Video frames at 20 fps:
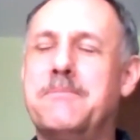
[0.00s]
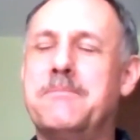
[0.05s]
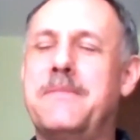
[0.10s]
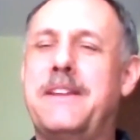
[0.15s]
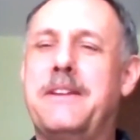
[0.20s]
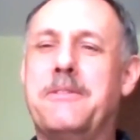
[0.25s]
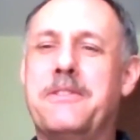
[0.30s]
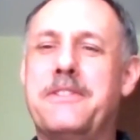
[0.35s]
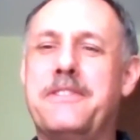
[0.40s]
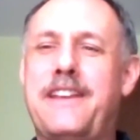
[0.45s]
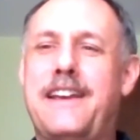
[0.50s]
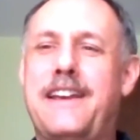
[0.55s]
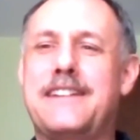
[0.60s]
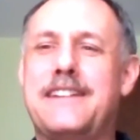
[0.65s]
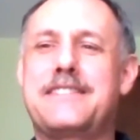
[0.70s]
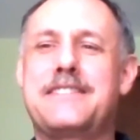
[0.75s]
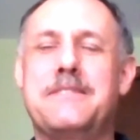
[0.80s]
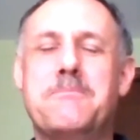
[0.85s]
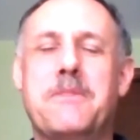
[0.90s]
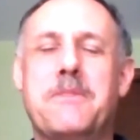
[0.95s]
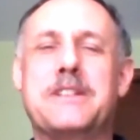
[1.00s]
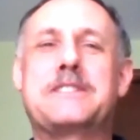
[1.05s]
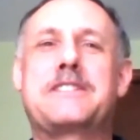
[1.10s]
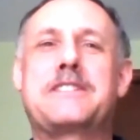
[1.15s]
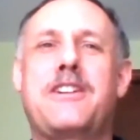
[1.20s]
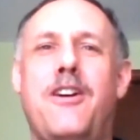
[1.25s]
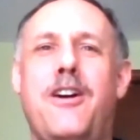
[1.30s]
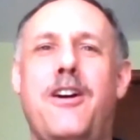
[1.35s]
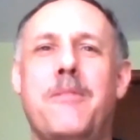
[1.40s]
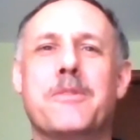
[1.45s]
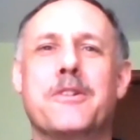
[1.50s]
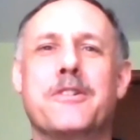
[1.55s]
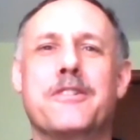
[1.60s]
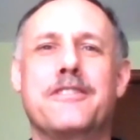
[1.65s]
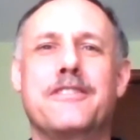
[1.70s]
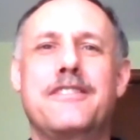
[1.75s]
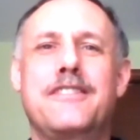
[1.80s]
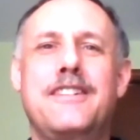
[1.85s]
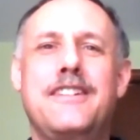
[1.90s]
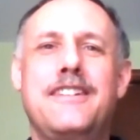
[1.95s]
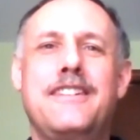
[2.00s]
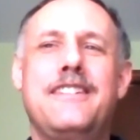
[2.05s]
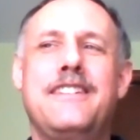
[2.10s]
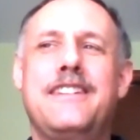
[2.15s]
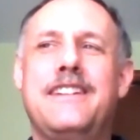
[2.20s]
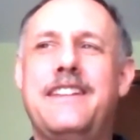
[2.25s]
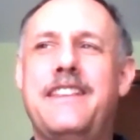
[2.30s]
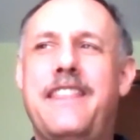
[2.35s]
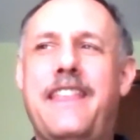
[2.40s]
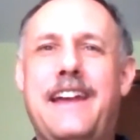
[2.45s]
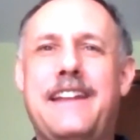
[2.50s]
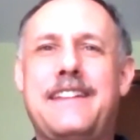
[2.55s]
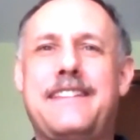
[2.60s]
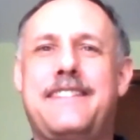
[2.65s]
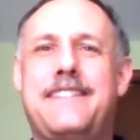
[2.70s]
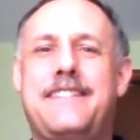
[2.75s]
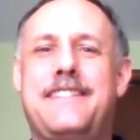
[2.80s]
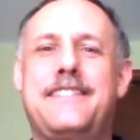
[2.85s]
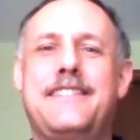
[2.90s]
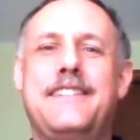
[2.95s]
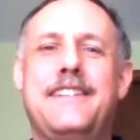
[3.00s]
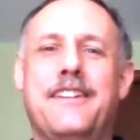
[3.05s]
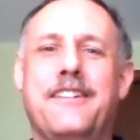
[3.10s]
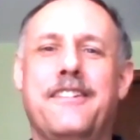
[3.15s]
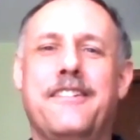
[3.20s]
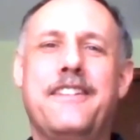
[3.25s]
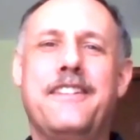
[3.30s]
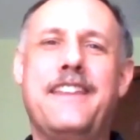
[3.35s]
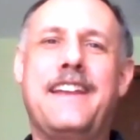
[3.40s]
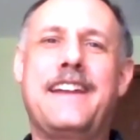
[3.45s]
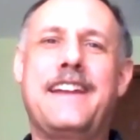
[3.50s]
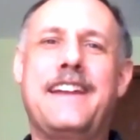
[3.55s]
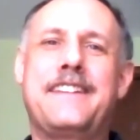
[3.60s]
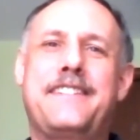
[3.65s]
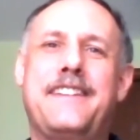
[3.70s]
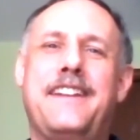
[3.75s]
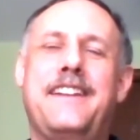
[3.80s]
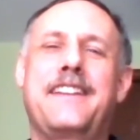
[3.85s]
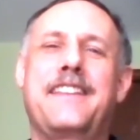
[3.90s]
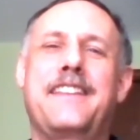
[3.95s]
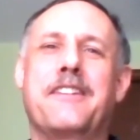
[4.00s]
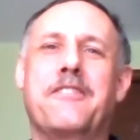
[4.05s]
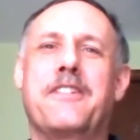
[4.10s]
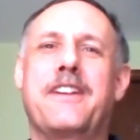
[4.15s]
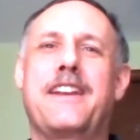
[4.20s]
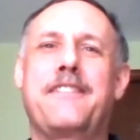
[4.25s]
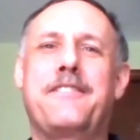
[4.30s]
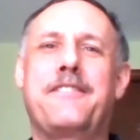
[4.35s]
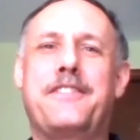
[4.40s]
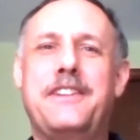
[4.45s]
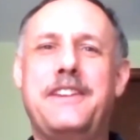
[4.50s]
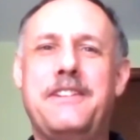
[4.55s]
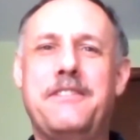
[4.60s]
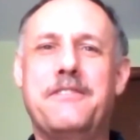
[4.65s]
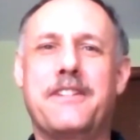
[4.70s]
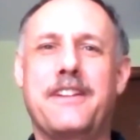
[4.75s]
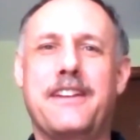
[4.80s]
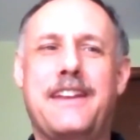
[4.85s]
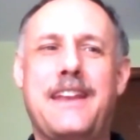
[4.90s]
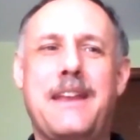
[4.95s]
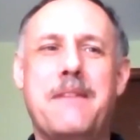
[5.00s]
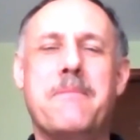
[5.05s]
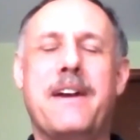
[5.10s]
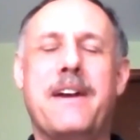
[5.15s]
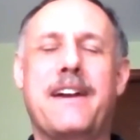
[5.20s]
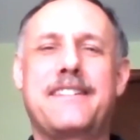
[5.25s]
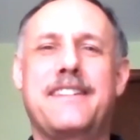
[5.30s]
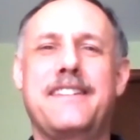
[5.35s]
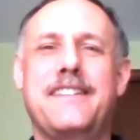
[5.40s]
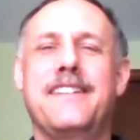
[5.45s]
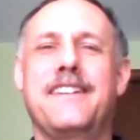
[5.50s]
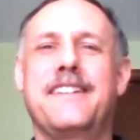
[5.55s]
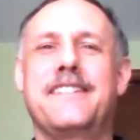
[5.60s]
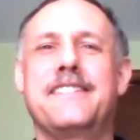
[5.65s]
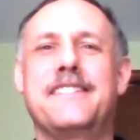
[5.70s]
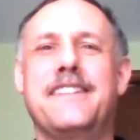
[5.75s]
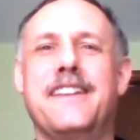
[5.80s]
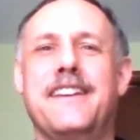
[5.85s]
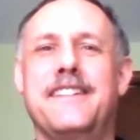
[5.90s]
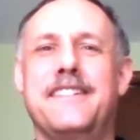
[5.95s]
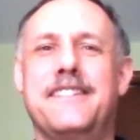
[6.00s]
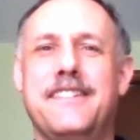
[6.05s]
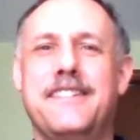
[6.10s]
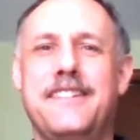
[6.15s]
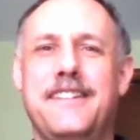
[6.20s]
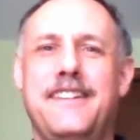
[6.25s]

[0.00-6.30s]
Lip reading: It was actually much calmer in that setting than what I've seen when I came back to the United States.